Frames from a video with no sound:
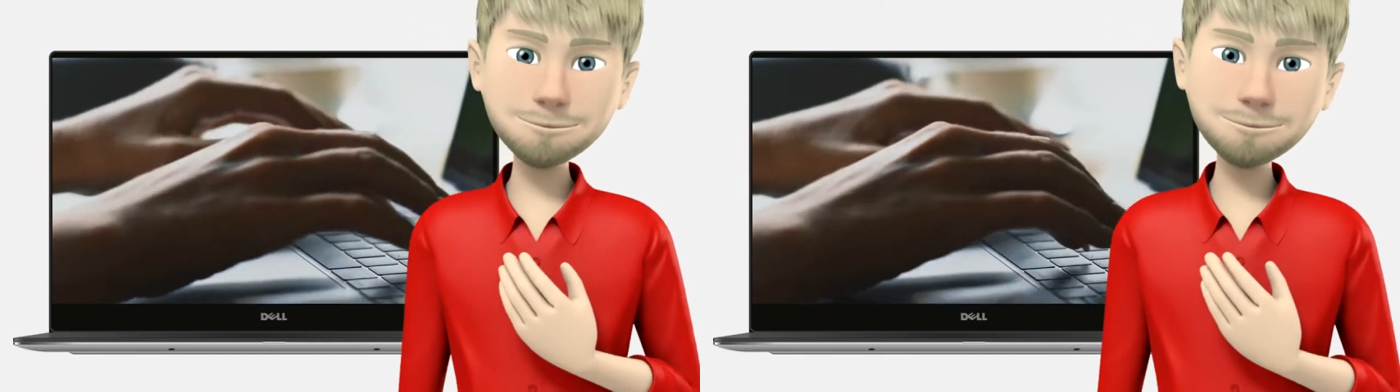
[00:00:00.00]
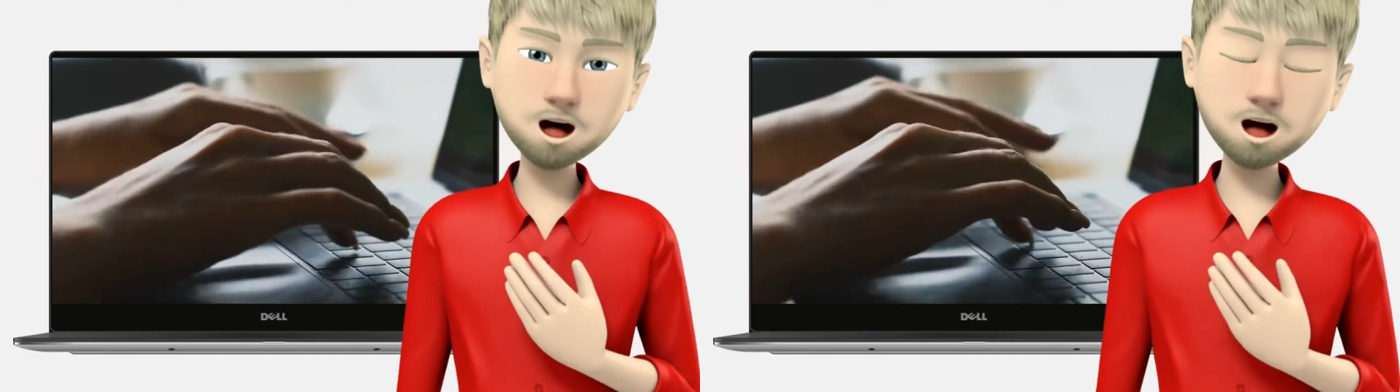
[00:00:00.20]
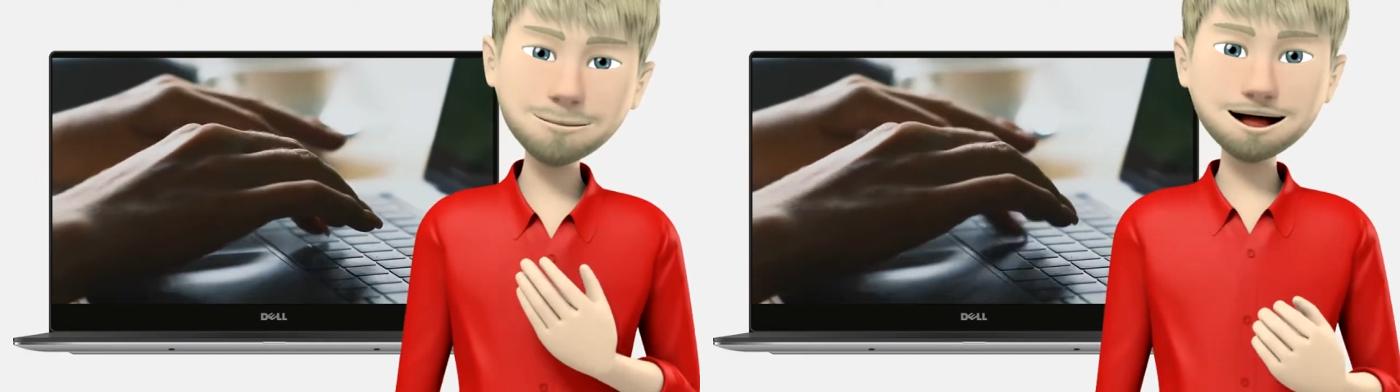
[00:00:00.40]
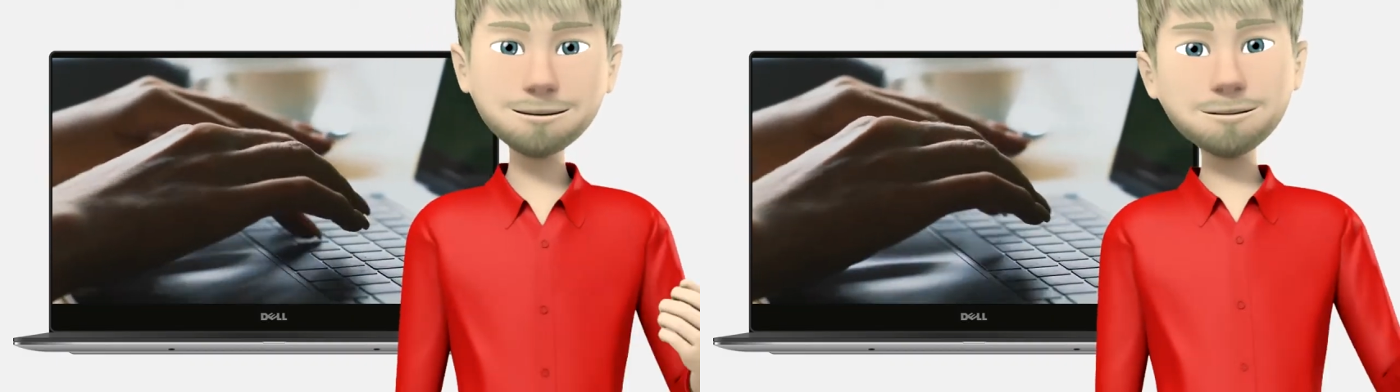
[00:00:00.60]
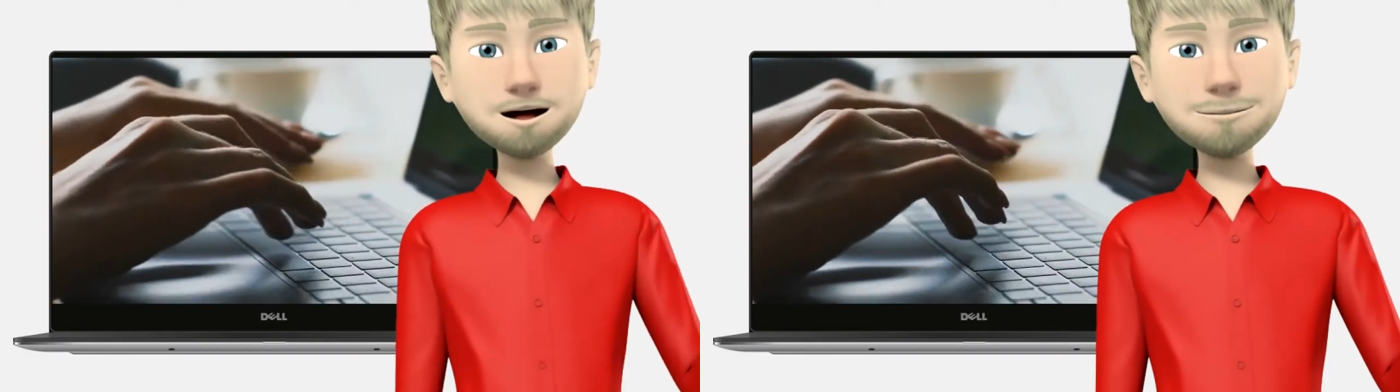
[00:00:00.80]
When the
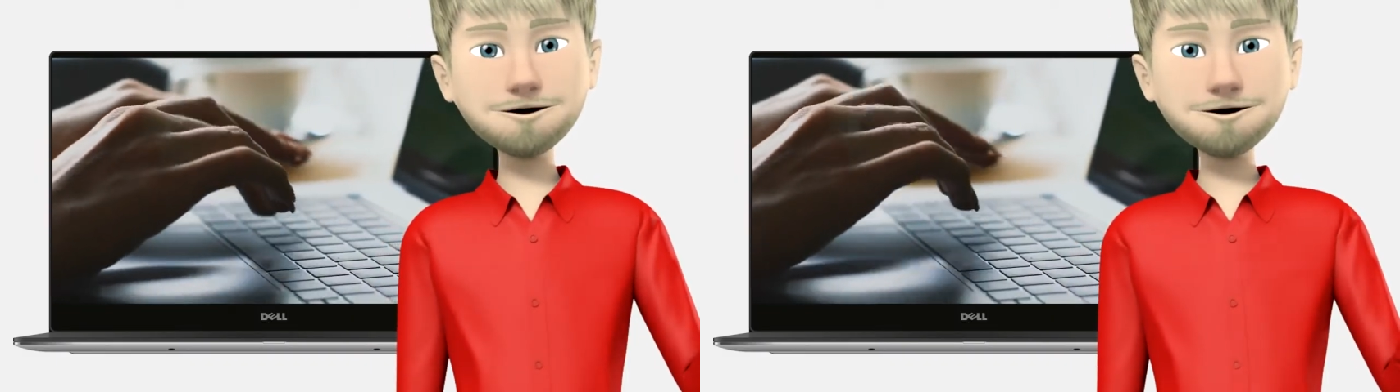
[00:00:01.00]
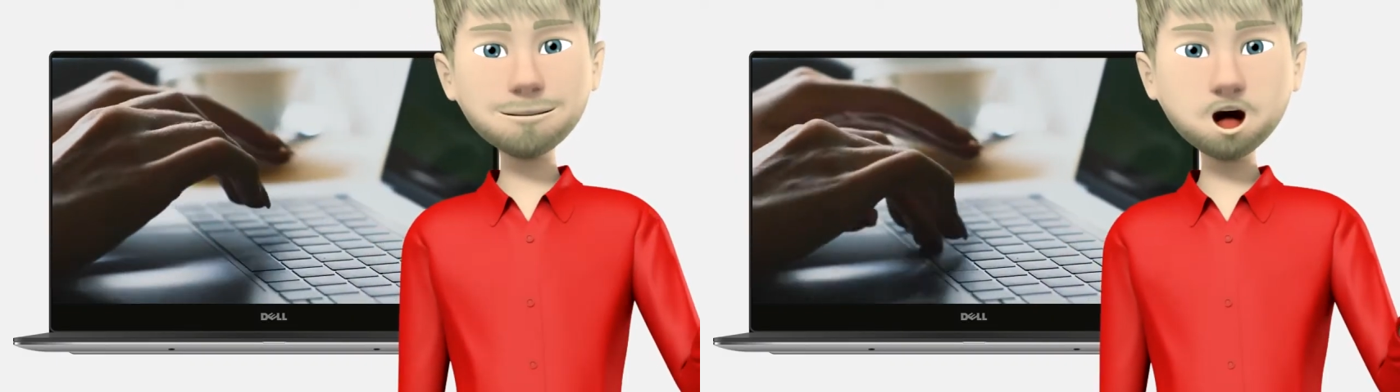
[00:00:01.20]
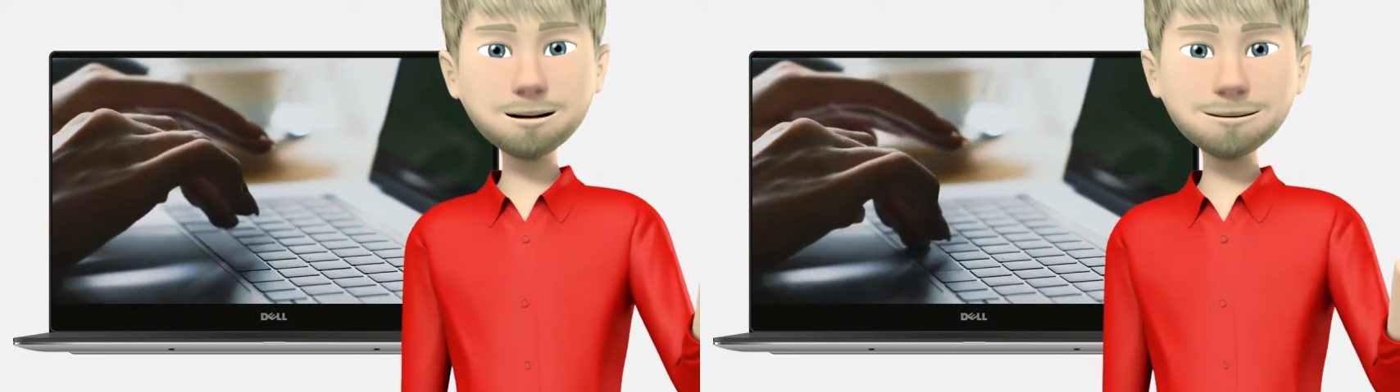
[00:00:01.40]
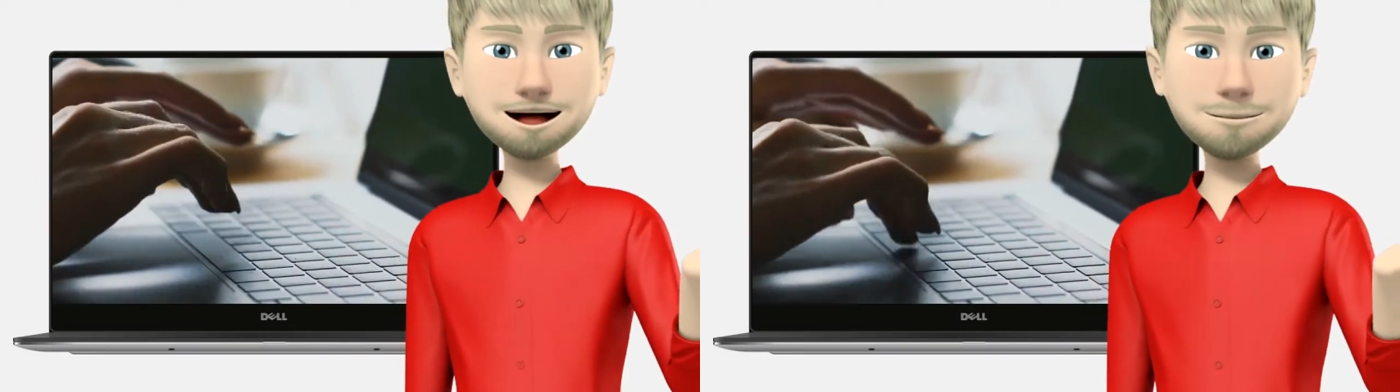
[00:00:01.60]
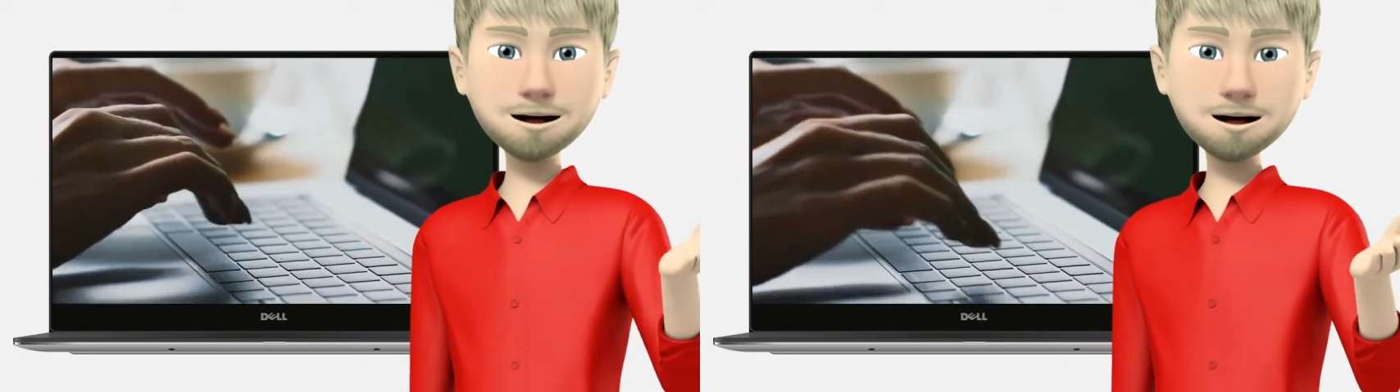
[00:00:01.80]
inheritance deeds are
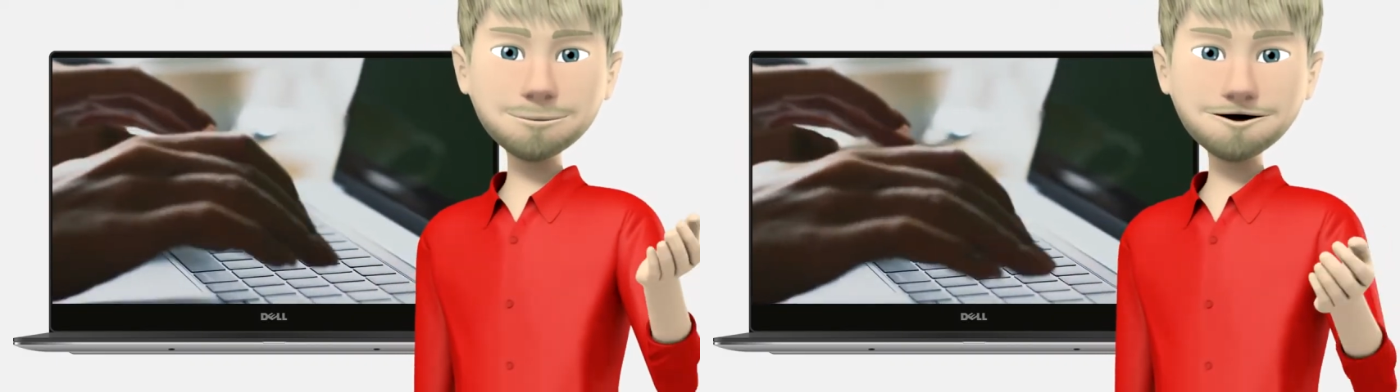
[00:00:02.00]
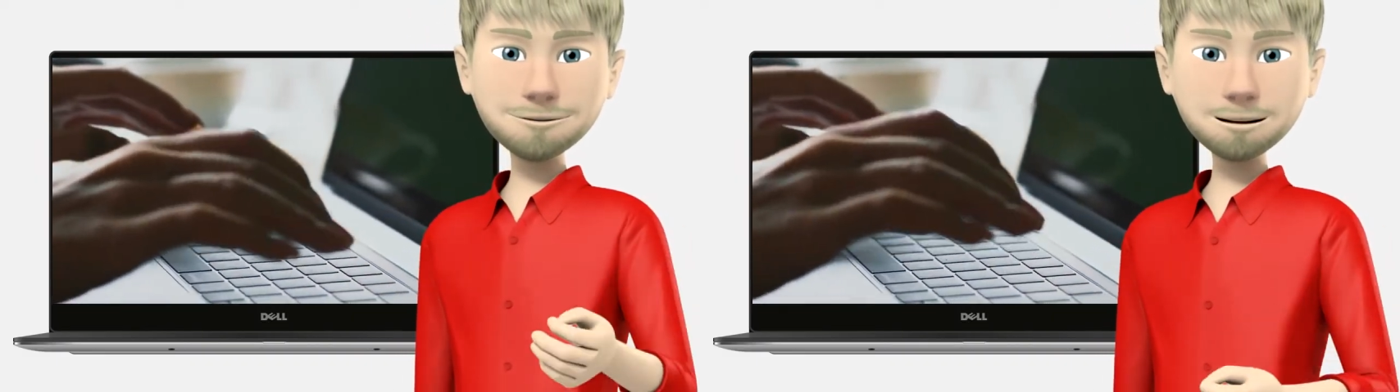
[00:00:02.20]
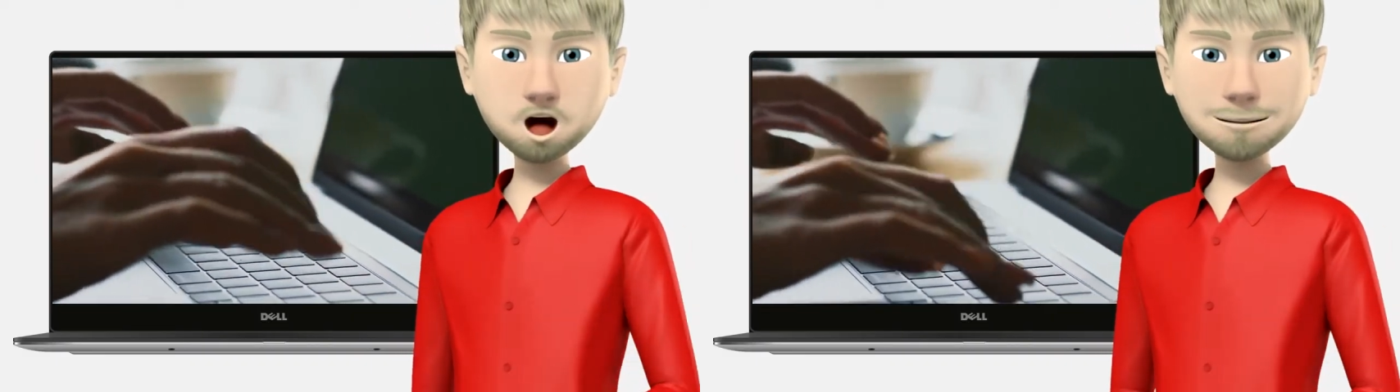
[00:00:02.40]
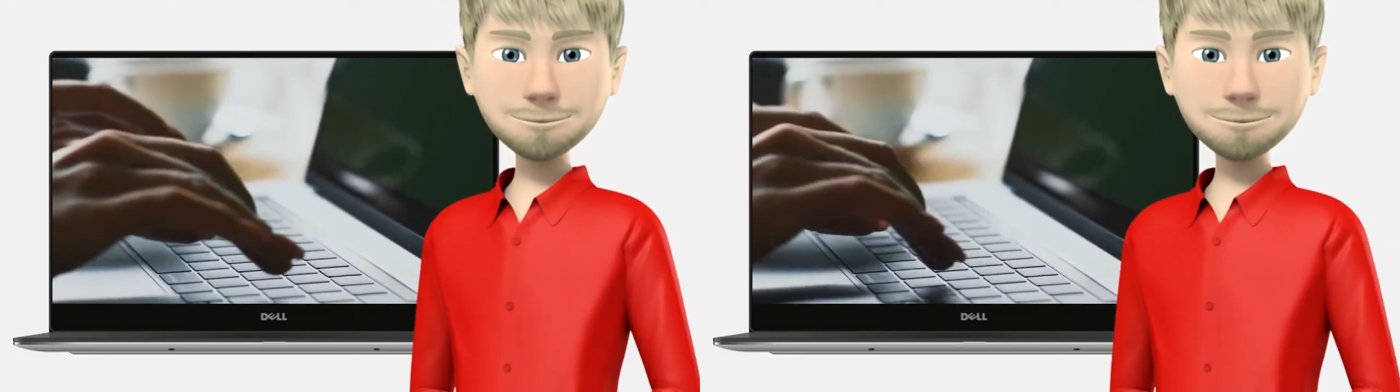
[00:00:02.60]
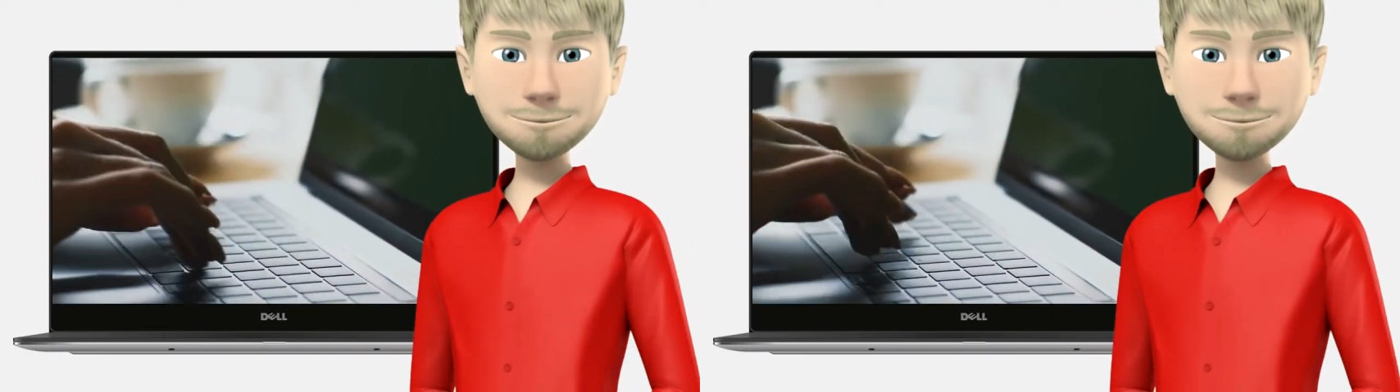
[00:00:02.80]
returned with the right stamps,